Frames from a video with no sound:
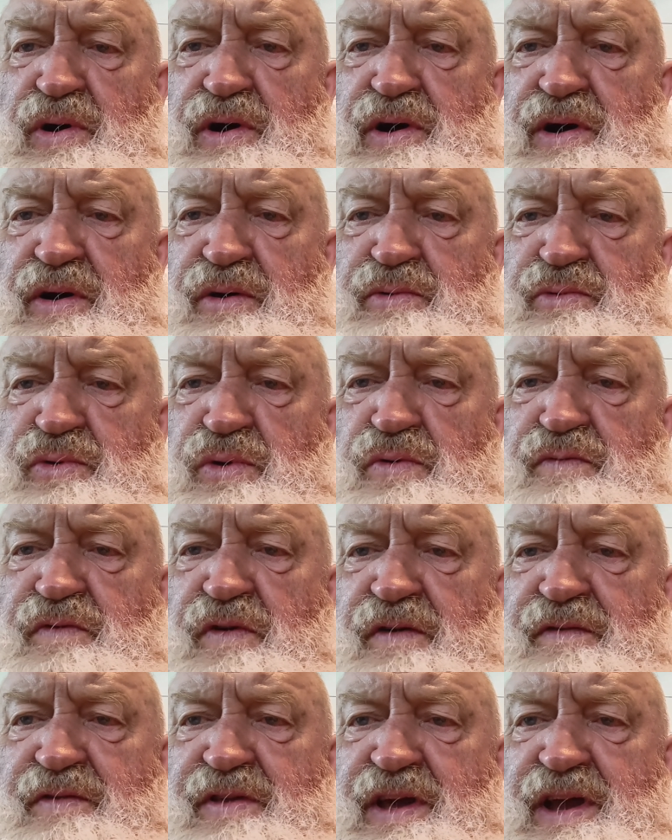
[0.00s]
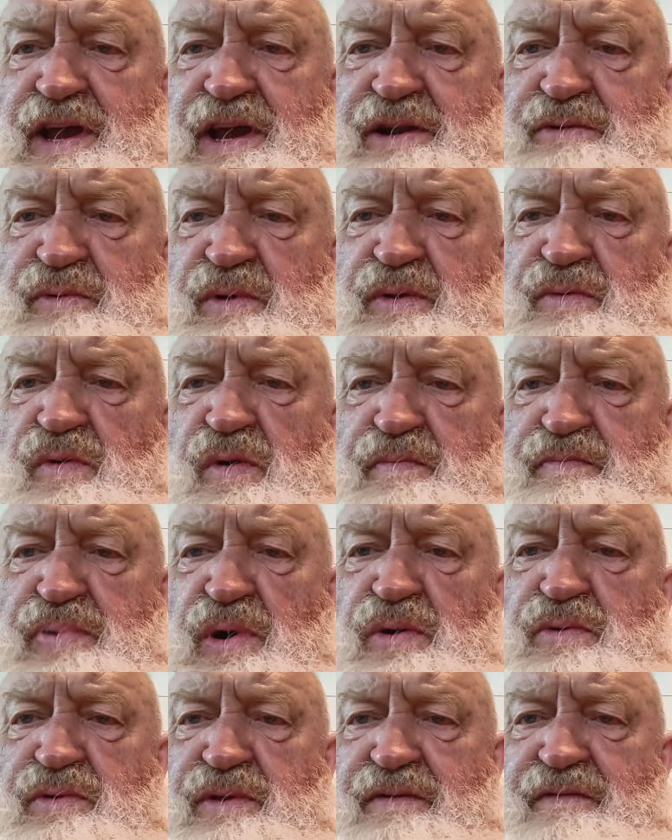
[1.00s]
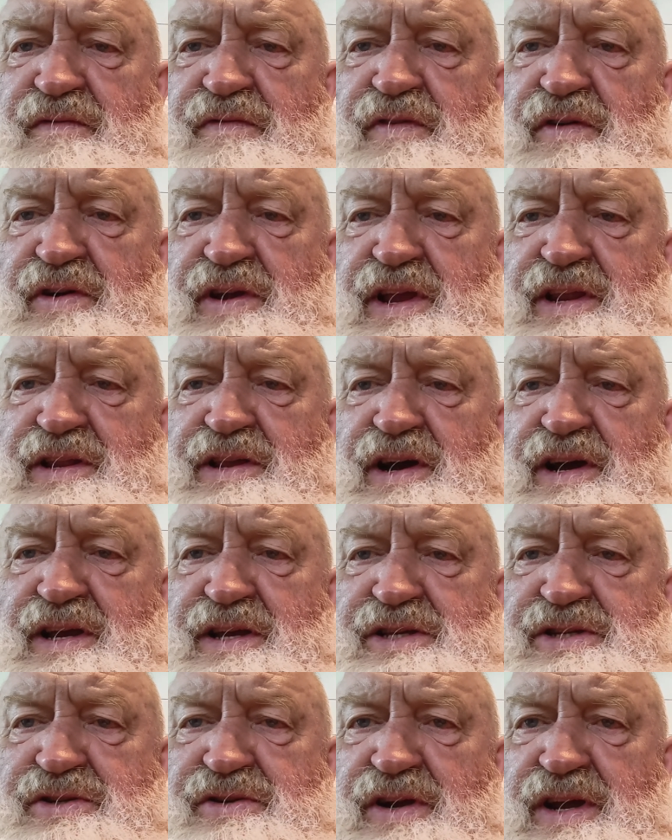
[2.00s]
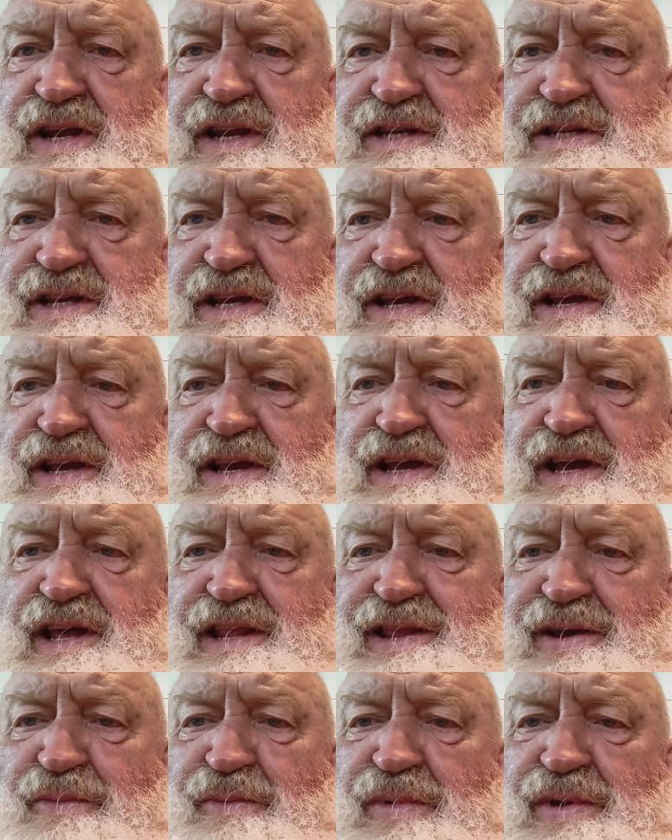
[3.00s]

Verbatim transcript: put a roof over their head when they were both in fucking dire straits. And